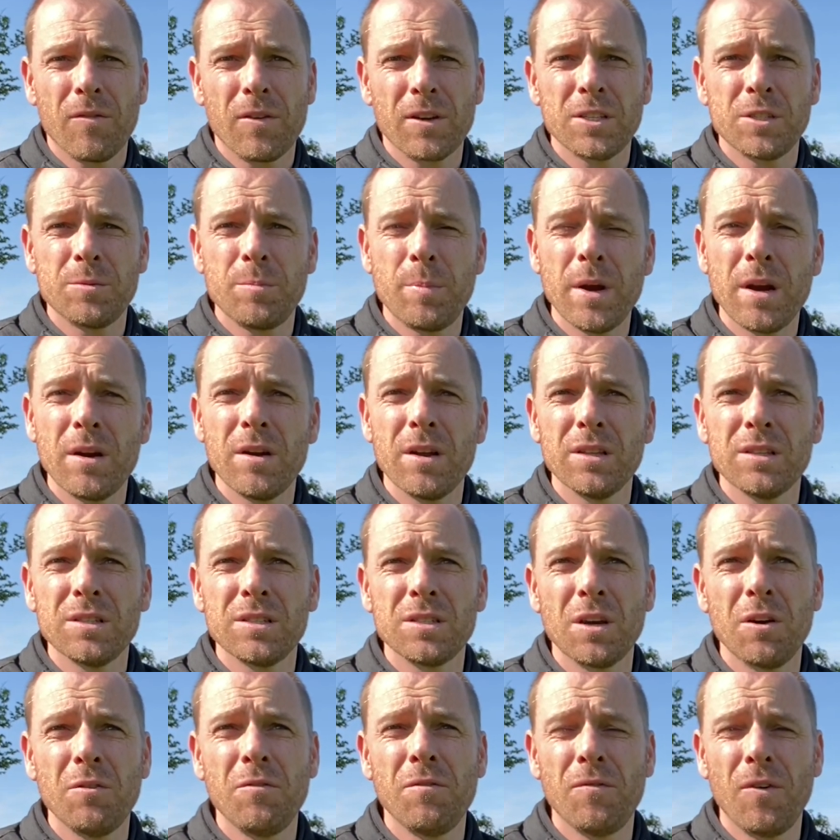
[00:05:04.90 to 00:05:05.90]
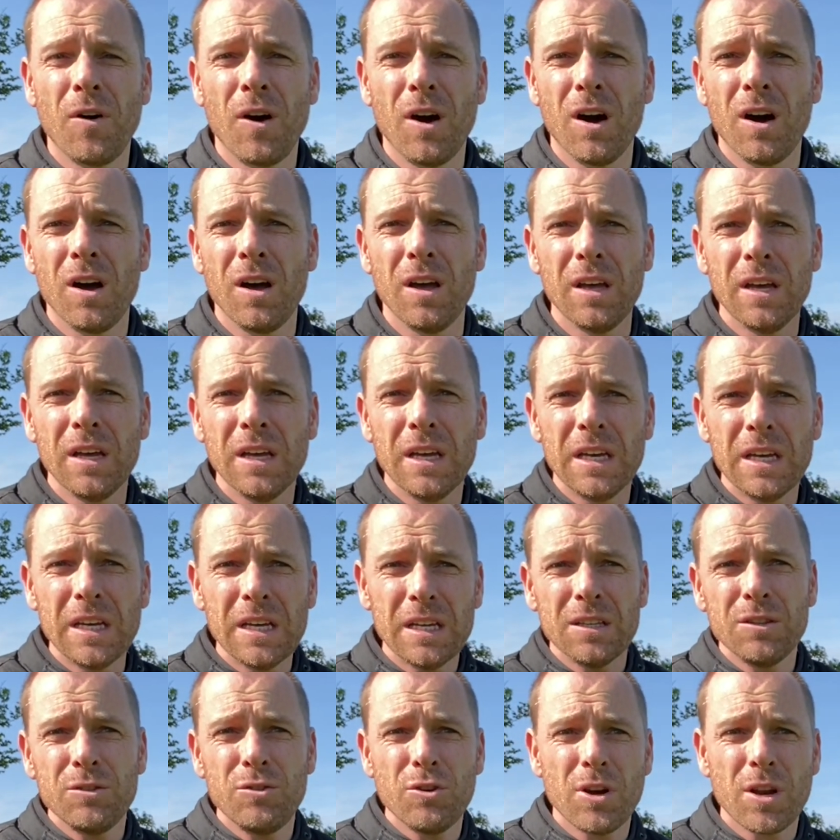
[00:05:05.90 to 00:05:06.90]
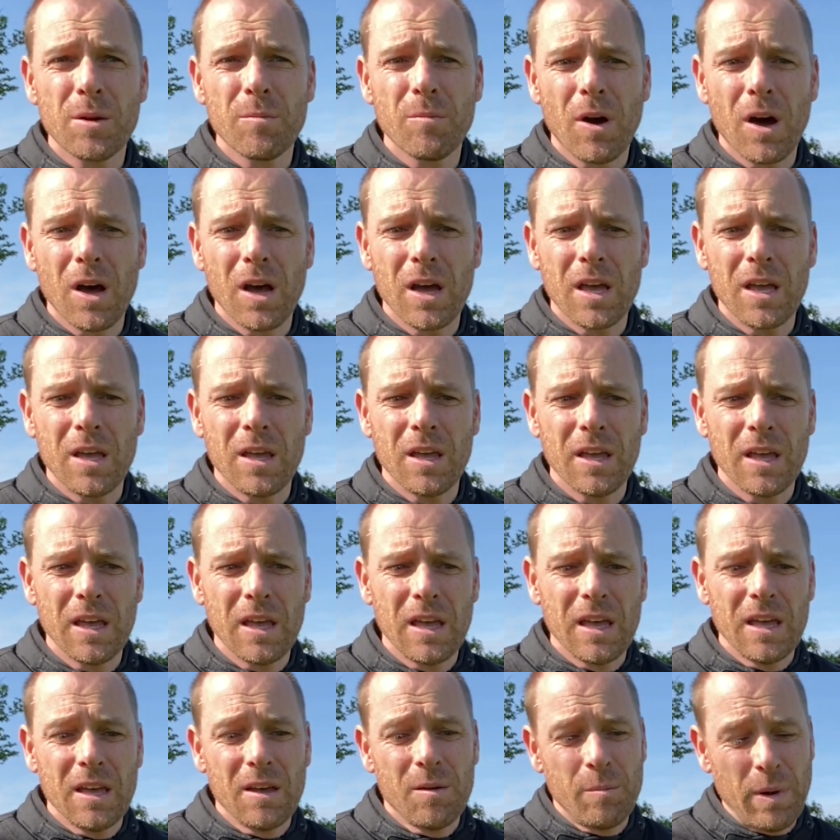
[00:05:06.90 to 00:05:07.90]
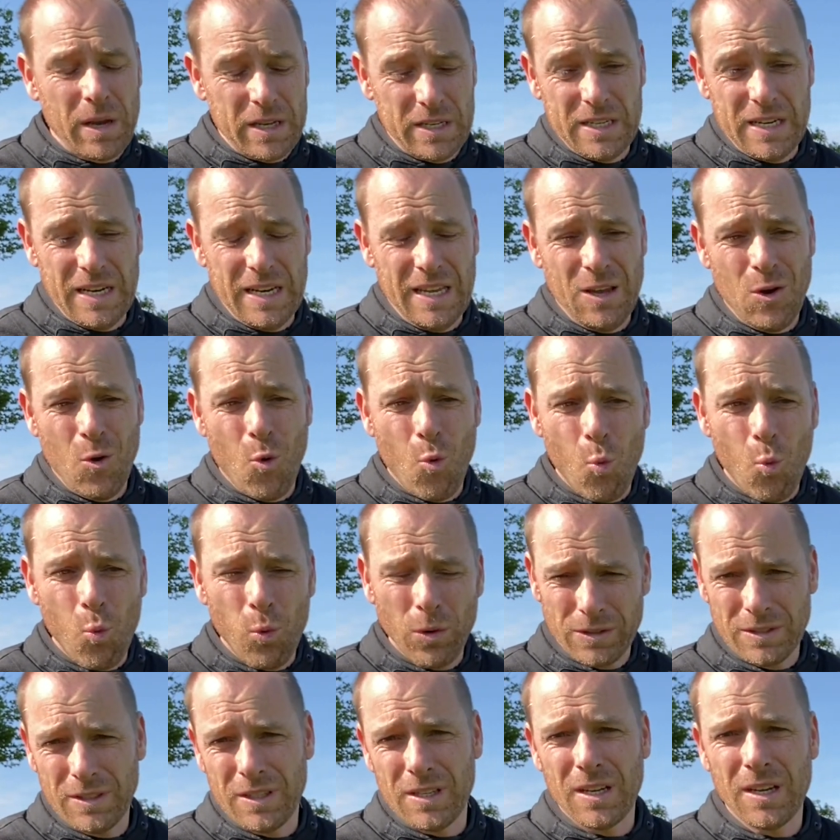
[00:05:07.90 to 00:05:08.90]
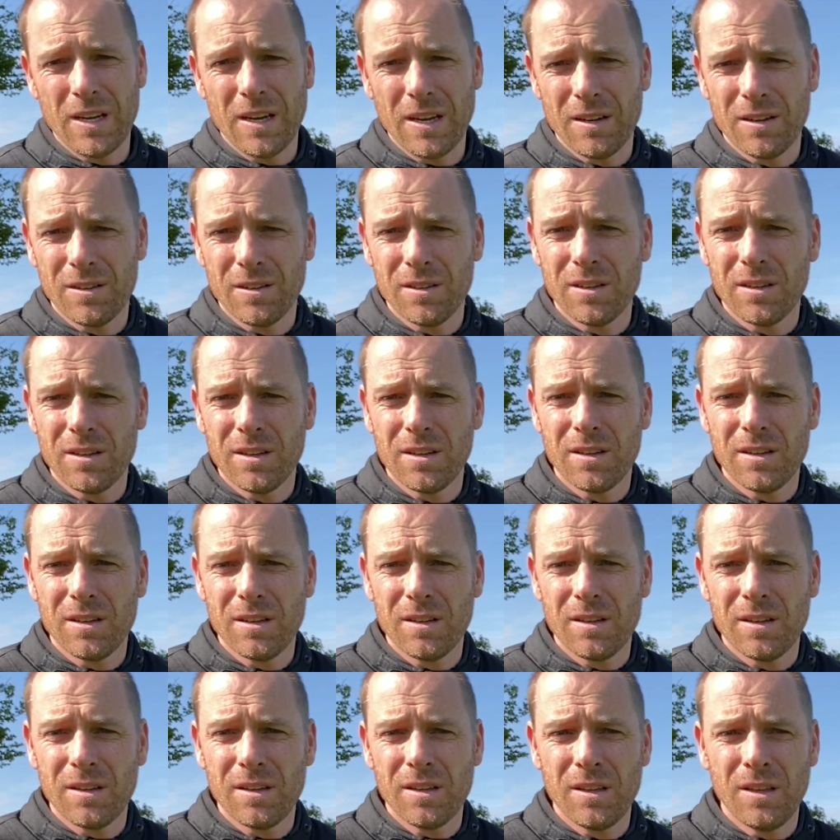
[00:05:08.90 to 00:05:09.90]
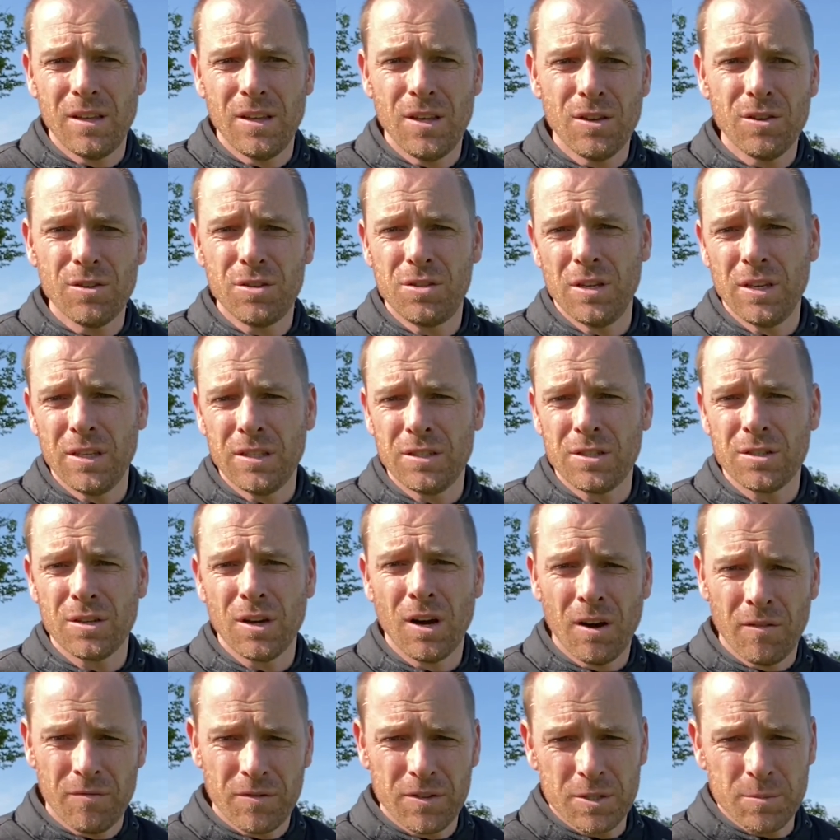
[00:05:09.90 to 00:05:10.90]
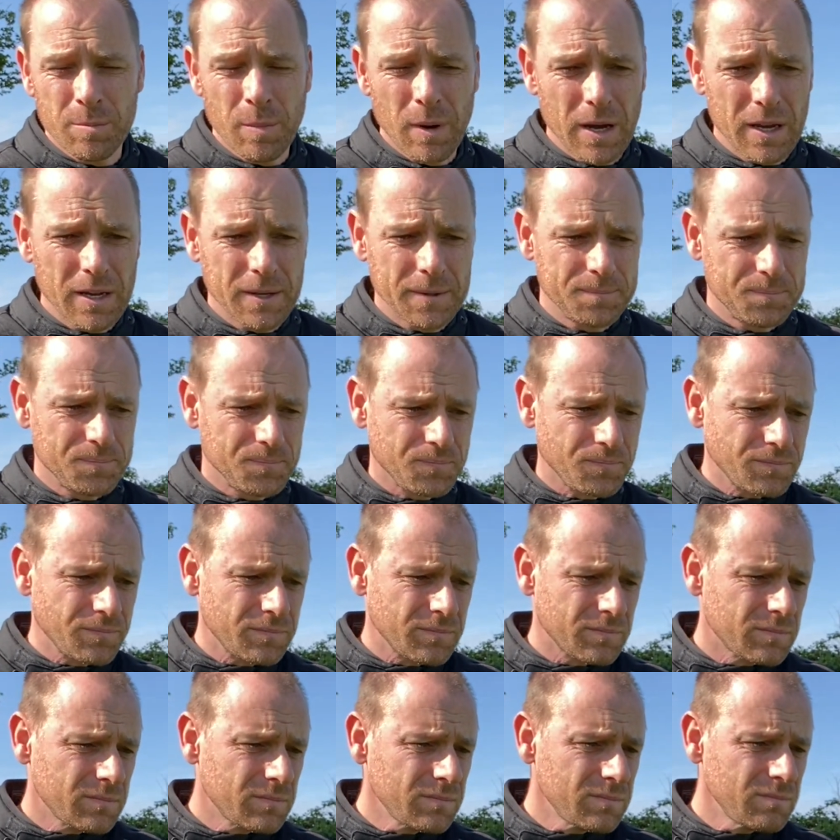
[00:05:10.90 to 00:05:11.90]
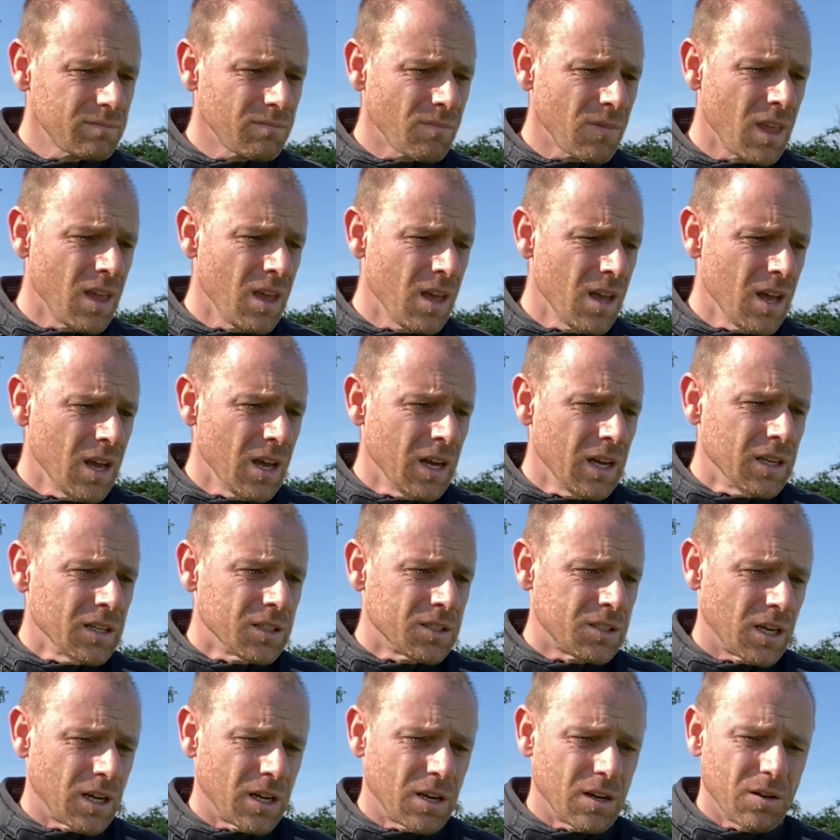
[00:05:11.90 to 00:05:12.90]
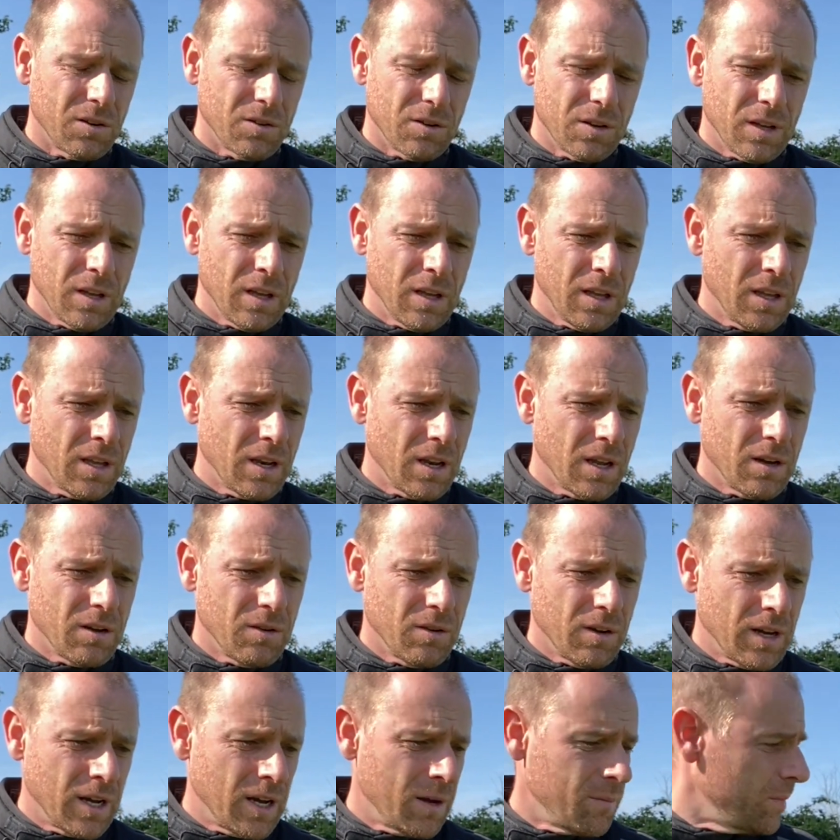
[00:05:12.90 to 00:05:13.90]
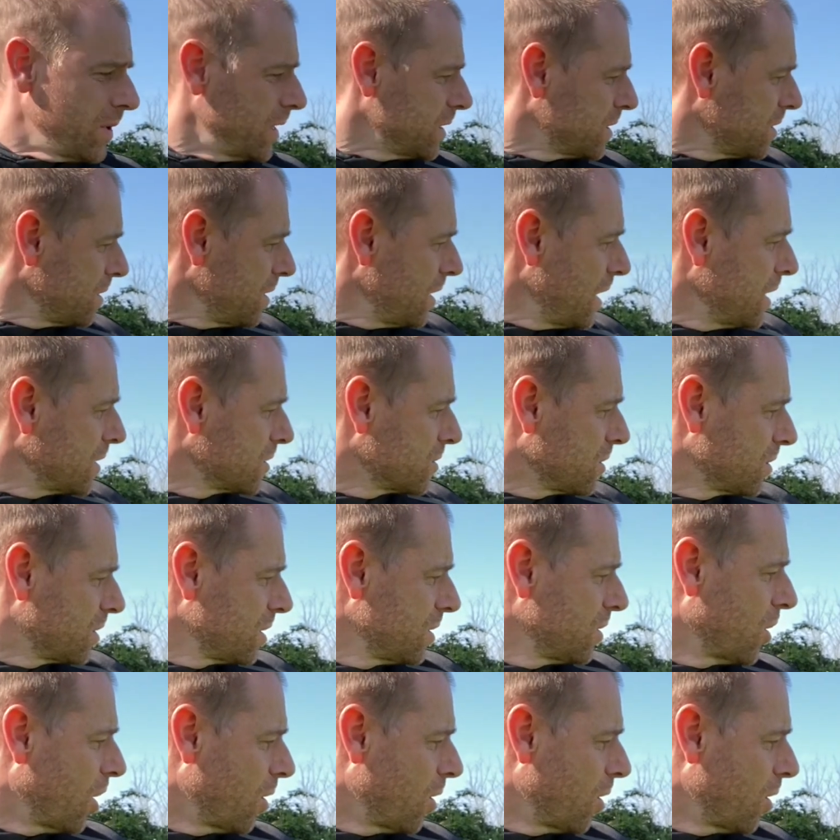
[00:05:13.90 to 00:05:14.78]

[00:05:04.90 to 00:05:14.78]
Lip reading: experienced so far during my basically winter usage of this bike. So it's got the